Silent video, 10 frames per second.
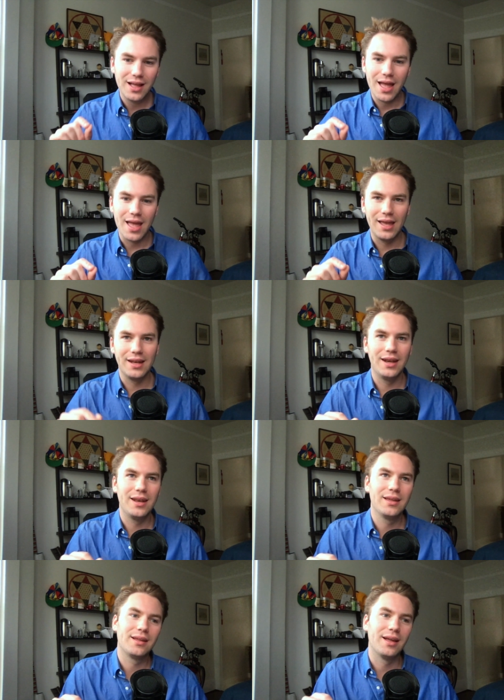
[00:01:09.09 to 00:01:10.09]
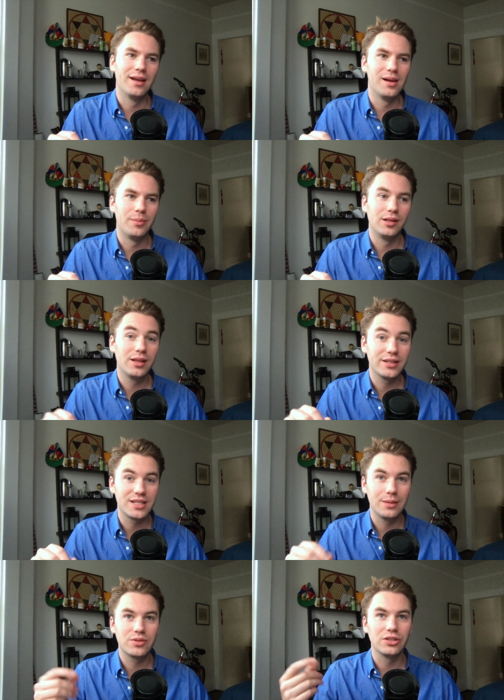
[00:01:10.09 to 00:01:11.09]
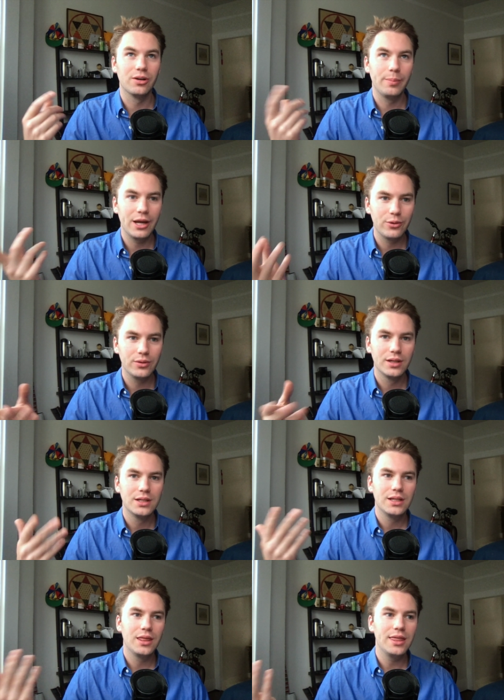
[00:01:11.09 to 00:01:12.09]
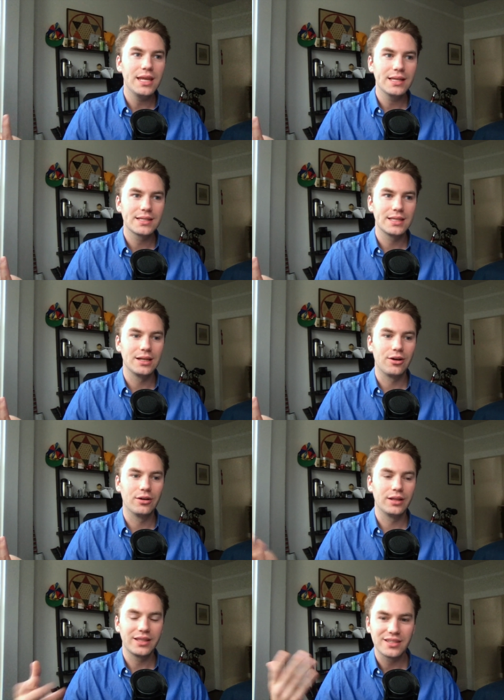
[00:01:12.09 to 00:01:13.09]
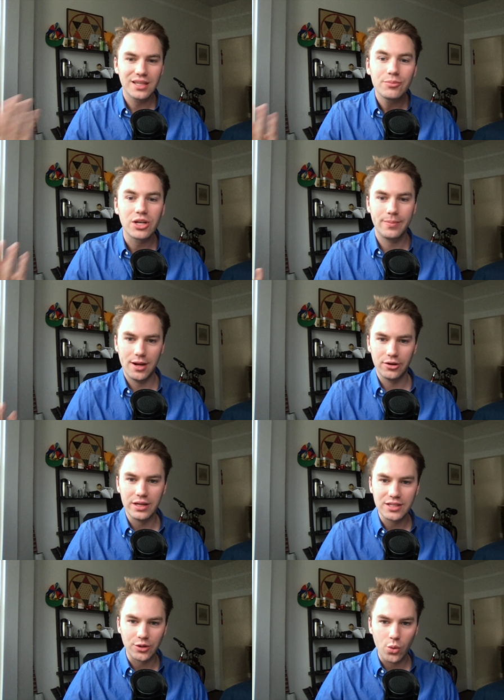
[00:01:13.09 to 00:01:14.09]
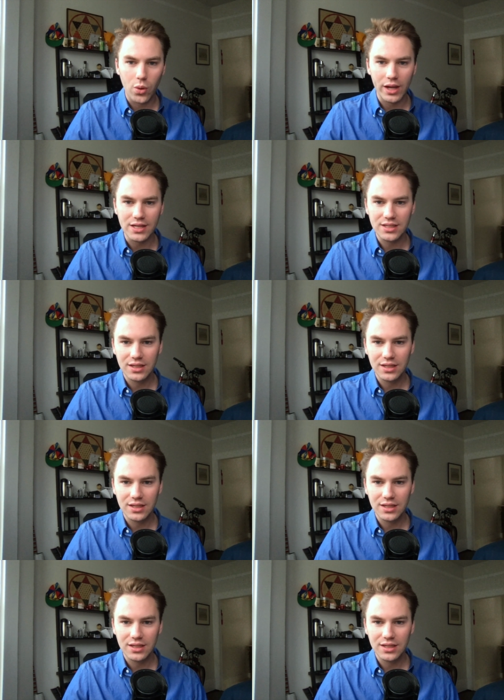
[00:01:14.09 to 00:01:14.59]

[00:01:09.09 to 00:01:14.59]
and a lot of times they're about things that aren't, like, the subject matter isn't quite